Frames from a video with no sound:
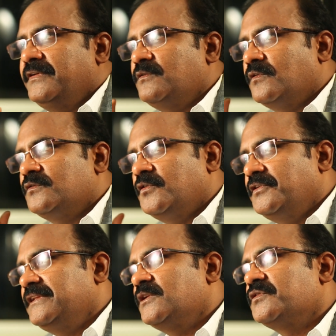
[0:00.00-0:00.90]
With over
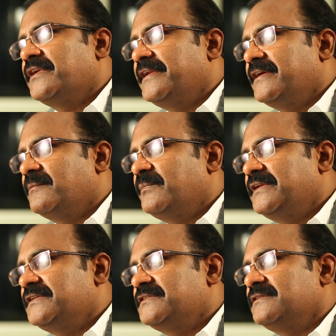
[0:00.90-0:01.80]
20,000 IT
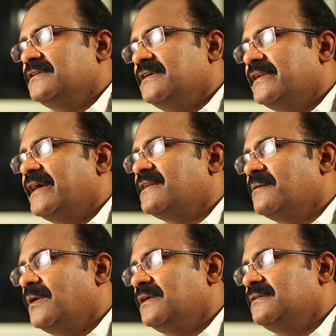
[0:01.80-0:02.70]
companies in
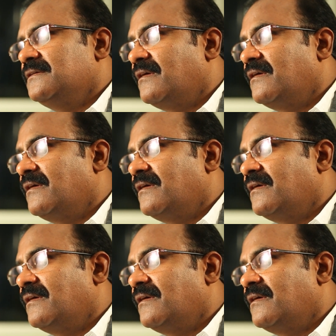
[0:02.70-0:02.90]
Hyderabad